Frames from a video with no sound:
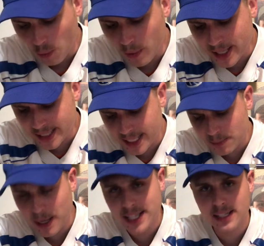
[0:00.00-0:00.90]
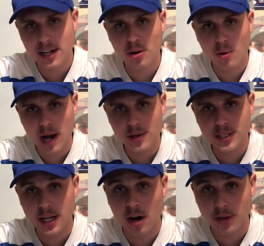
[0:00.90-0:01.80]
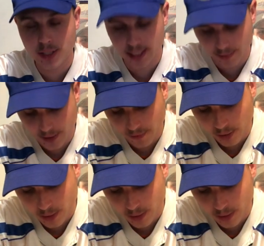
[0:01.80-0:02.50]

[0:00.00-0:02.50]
Wins against Penn State and Ohio State are significant for